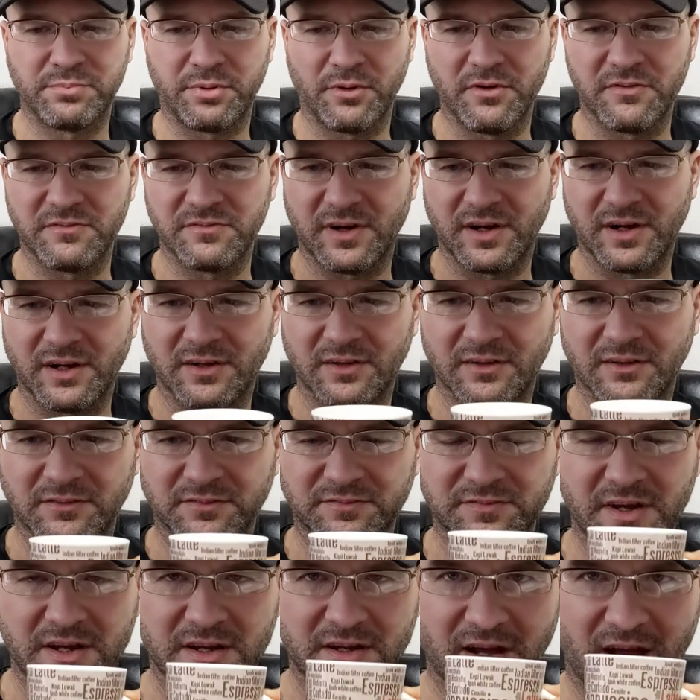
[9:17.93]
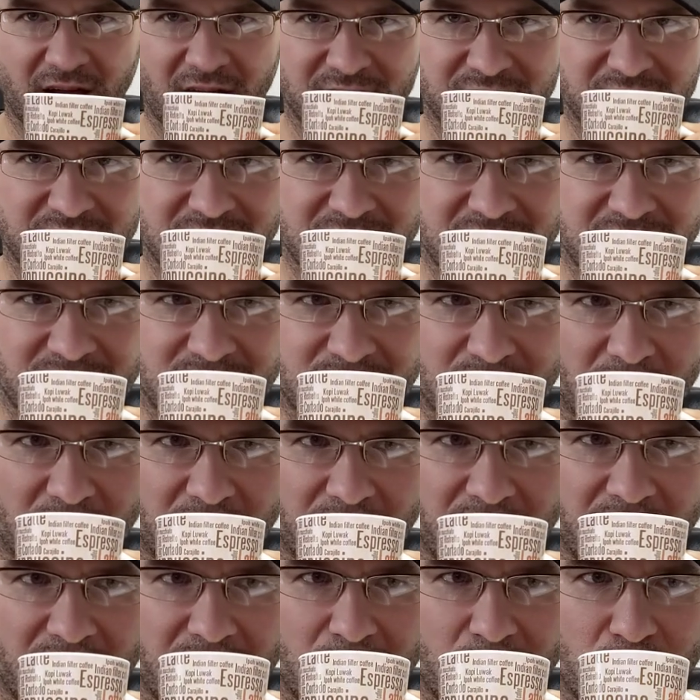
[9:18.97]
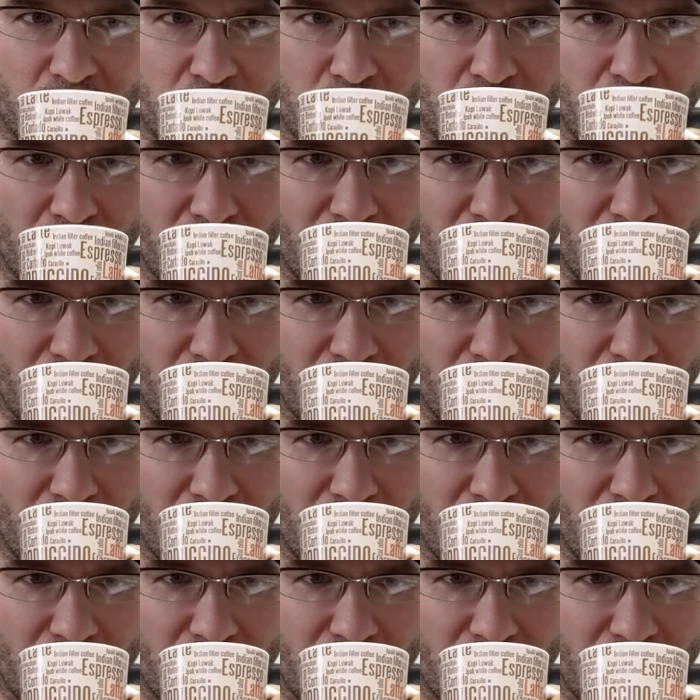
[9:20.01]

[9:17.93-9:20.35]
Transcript: profile, fake Abby, all that.